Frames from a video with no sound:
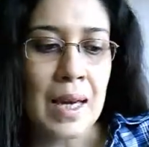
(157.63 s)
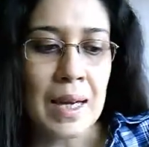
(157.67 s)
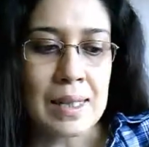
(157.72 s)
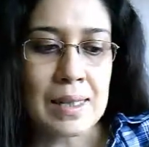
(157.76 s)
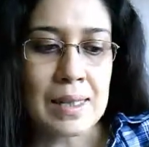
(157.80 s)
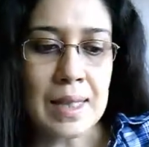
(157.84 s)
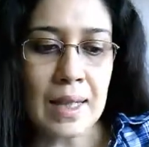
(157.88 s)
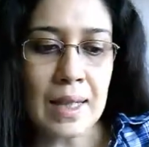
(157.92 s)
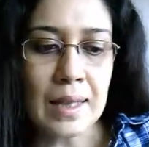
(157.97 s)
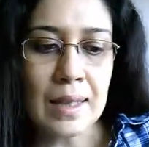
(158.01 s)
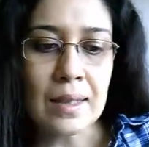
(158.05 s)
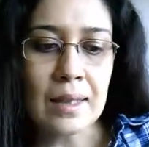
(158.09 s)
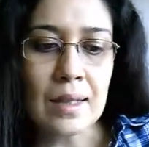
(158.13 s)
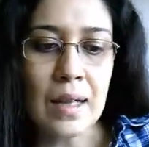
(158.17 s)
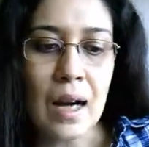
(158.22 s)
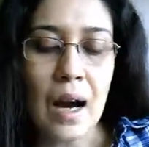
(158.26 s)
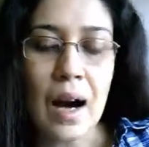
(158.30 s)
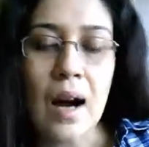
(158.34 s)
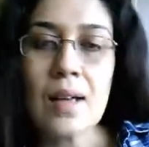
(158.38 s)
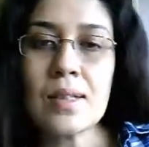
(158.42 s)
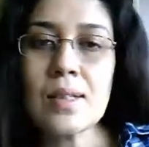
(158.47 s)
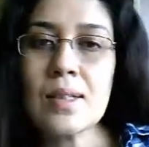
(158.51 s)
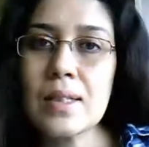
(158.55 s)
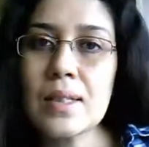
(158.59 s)
Second,
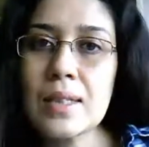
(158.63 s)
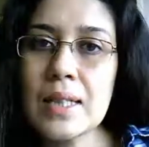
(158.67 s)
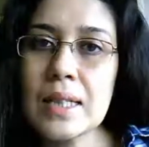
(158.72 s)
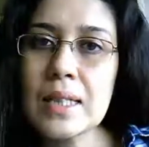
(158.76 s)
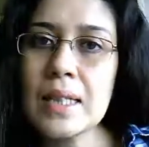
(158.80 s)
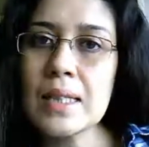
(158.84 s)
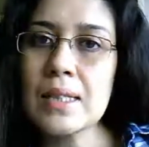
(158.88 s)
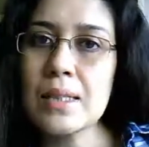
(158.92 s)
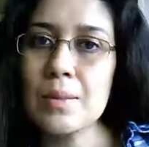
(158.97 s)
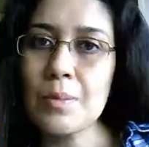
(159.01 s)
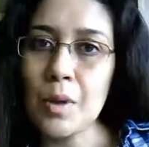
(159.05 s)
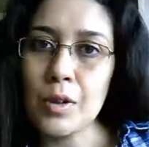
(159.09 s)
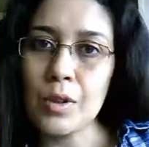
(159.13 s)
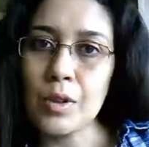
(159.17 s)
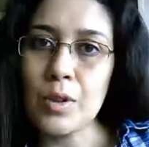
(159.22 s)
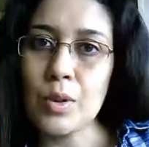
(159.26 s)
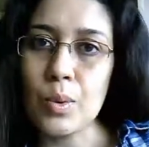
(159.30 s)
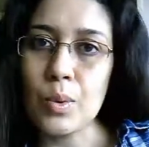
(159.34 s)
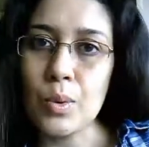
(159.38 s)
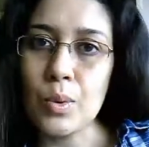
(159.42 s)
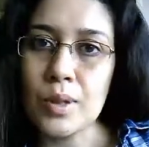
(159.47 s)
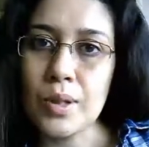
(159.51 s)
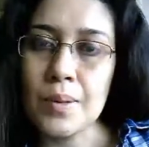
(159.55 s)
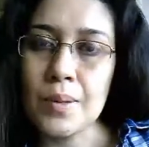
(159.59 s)
ask details about the role.